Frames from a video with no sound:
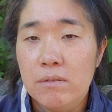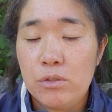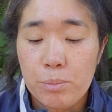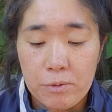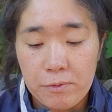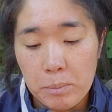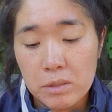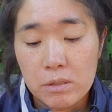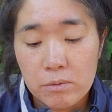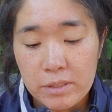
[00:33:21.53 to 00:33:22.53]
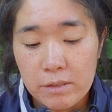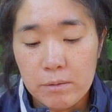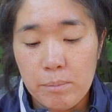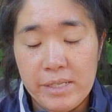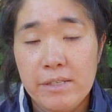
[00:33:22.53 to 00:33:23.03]
super familiar with
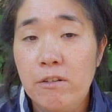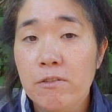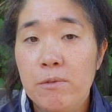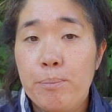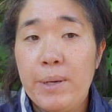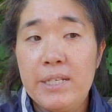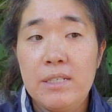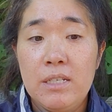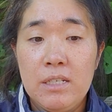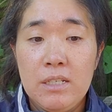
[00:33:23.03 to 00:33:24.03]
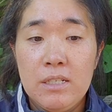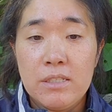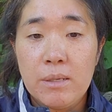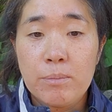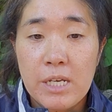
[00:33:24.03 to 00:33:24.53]
it myself, but
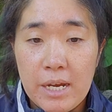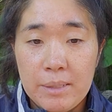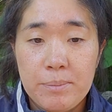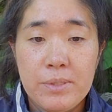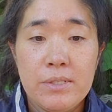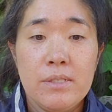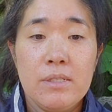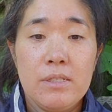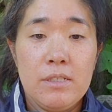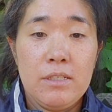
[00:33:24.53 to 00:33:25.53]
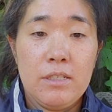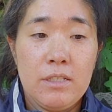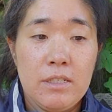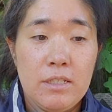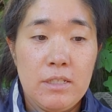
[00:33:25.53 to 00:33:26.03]
sometimes,
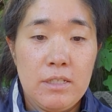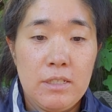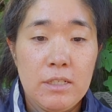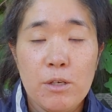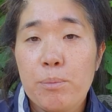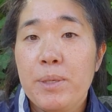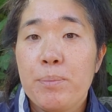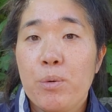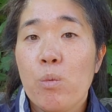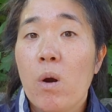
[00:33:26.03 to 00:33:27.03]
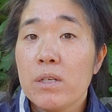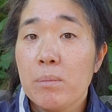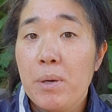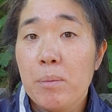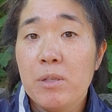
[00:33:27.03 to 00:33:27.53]
people want to
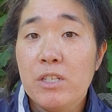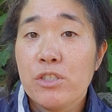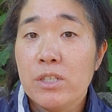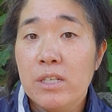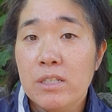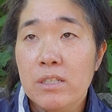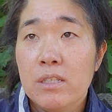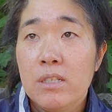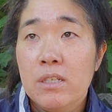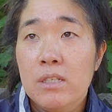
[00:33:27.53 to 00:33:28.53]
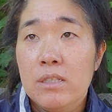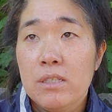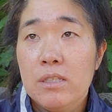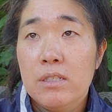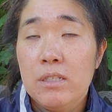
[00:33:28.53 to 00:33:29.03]
publish in
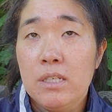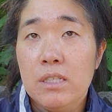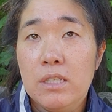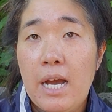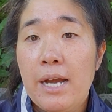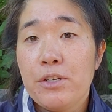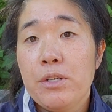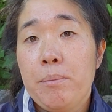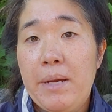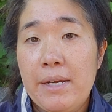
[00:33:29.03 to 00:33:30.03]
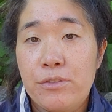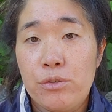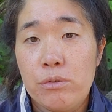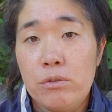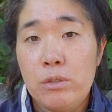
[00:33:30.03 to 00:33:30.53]
higher impact
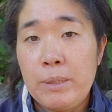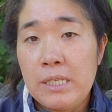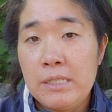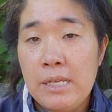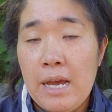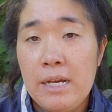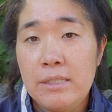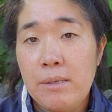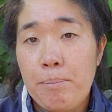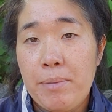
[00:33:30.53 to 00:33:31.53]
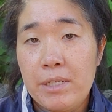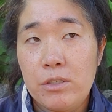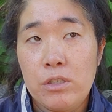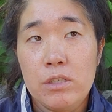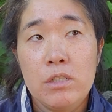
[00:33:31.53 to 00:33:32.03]
journals because that has a
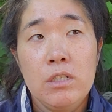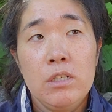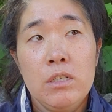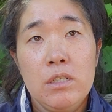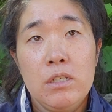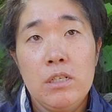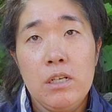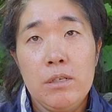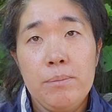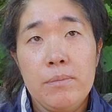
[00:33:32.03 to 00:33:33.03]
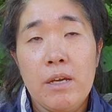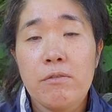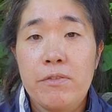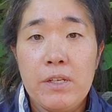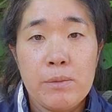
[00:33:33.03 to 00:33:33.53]
better, that
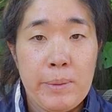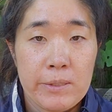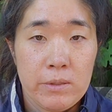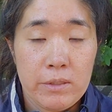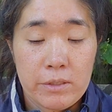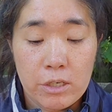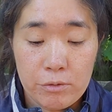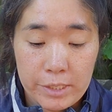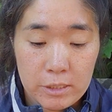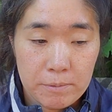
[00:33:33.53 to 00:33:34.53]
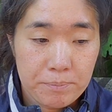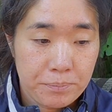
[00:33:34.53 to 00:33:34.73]
reflects better on their career.